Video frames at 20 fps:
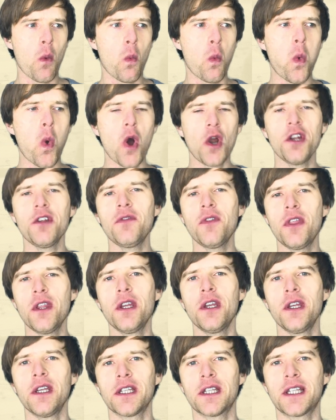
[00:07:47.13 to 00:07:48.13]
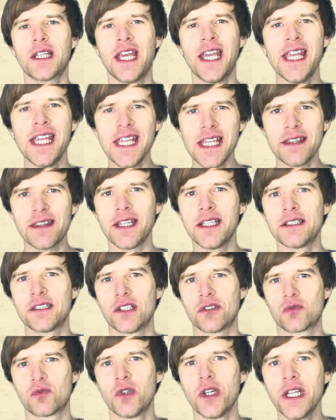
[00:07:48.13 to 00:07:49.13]
one of the key things
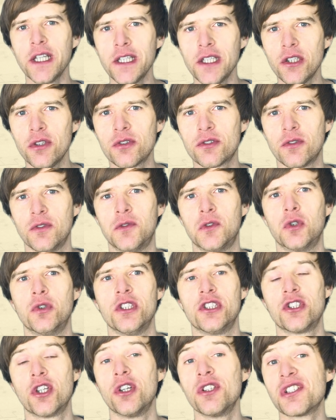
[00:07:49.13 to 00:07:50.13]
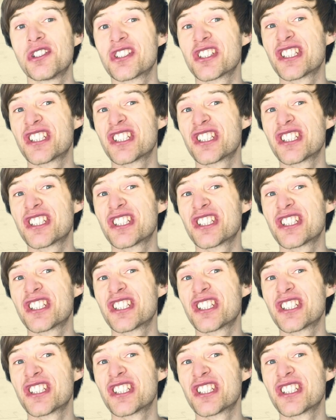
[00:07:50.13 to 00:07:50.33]
it's really useful for is tongue